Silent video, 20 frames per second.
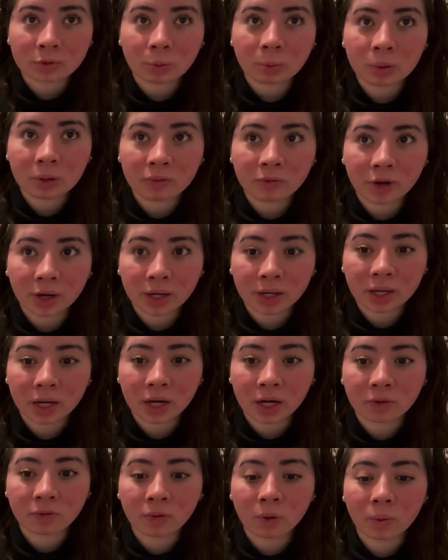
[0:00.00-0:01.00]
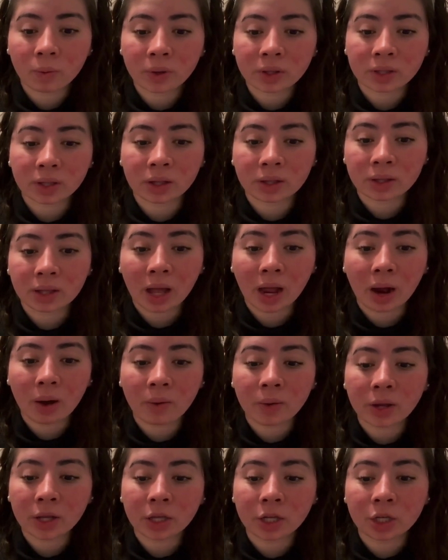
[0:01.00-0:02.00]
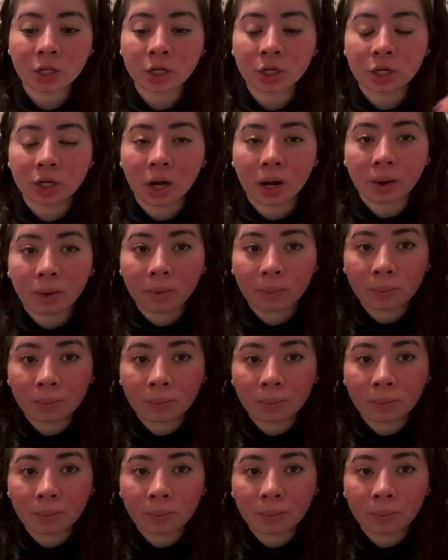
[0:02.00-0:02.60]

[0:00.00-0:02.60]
To be very careful with allowing your